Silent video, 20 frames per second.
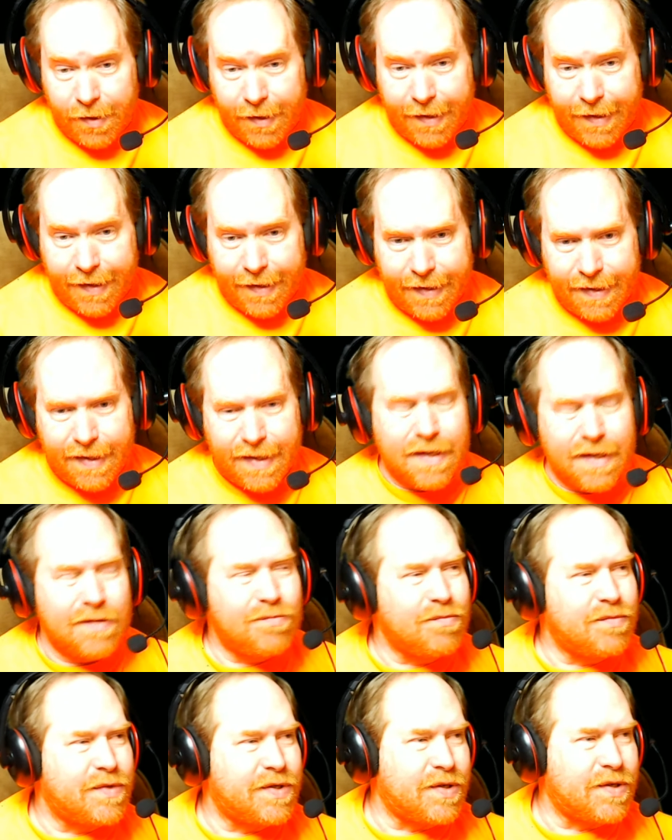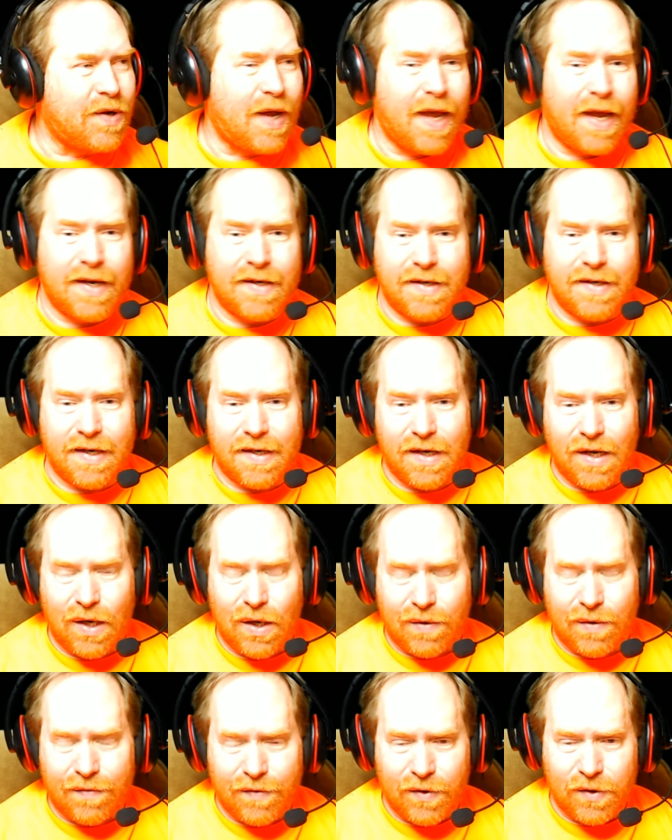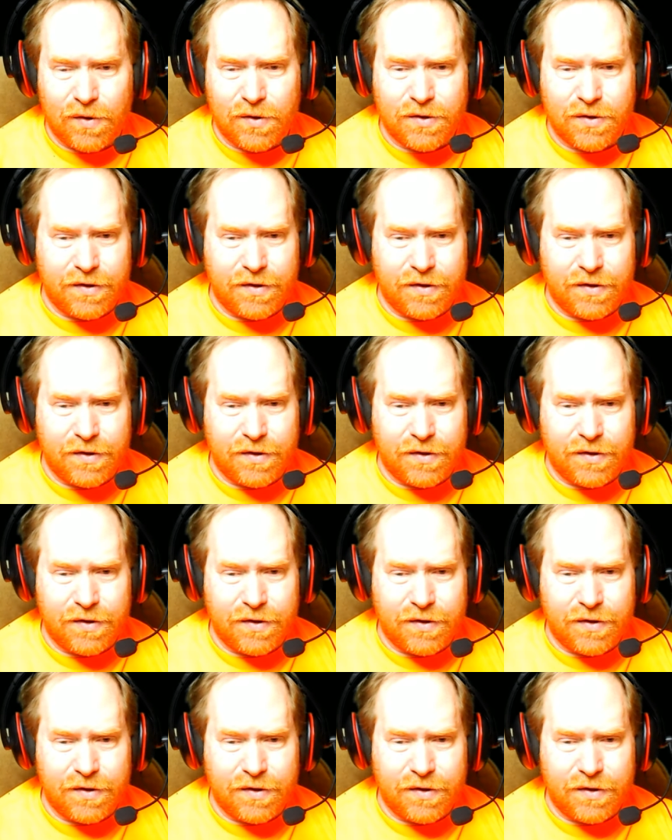leg, so I had to take care of her.